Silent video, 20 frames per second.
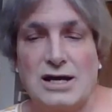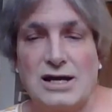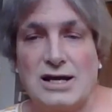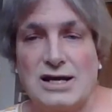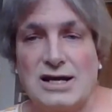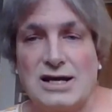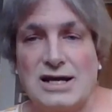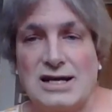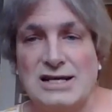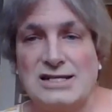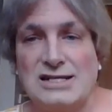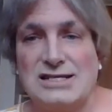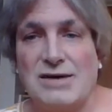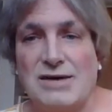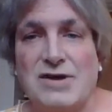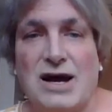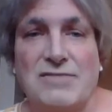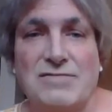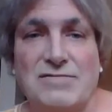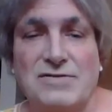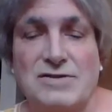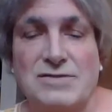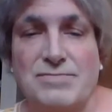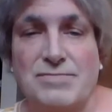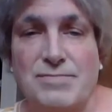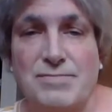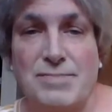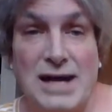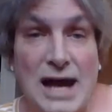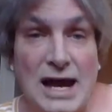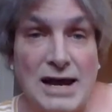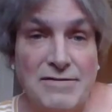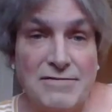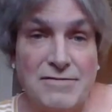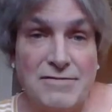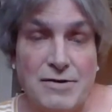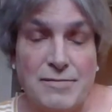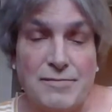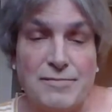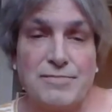can sometimes be
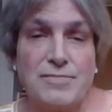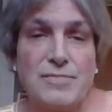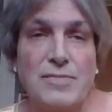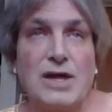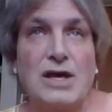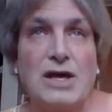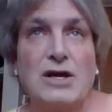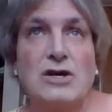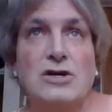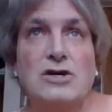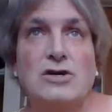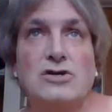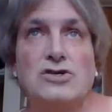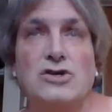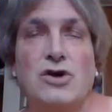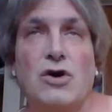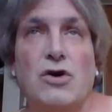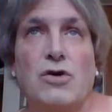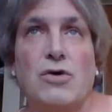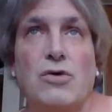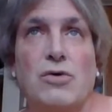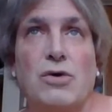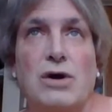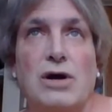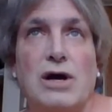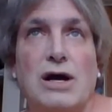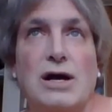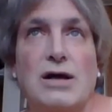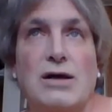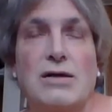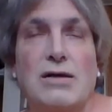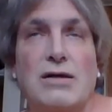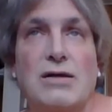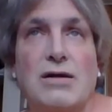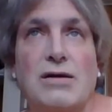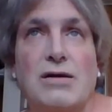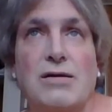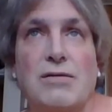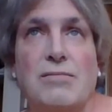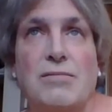hateful. So
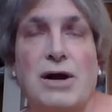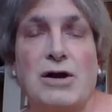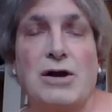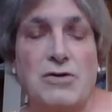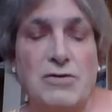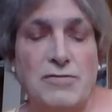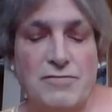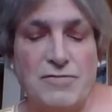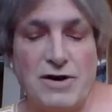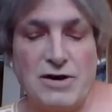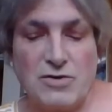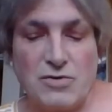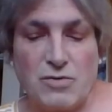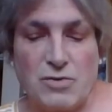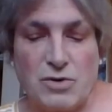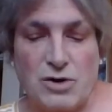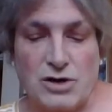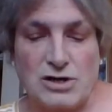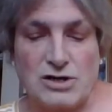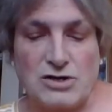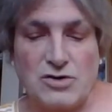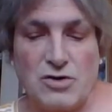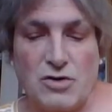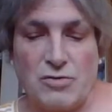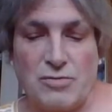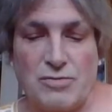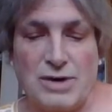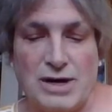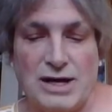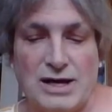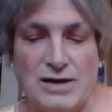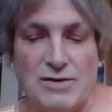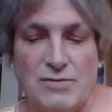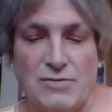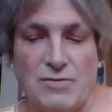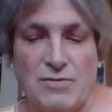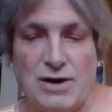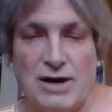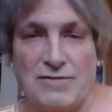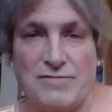my good friend at work told me
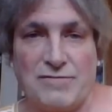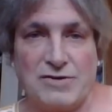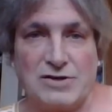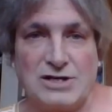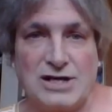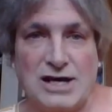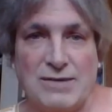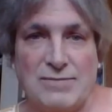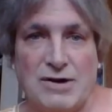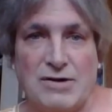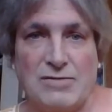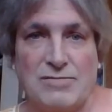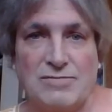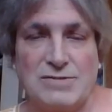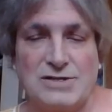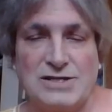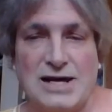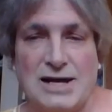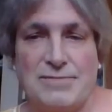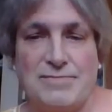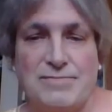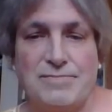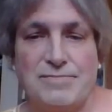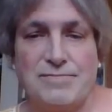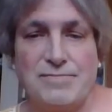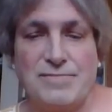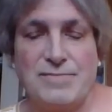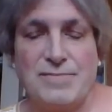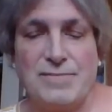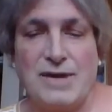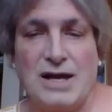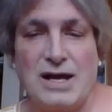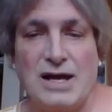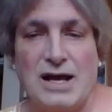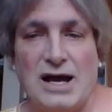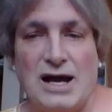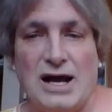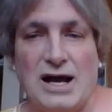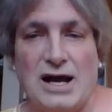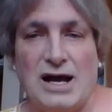when I first came out, said,
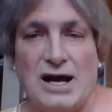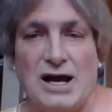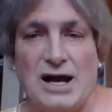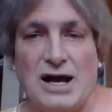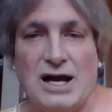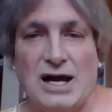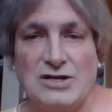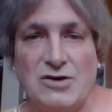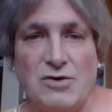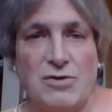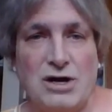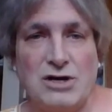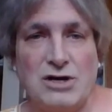I don't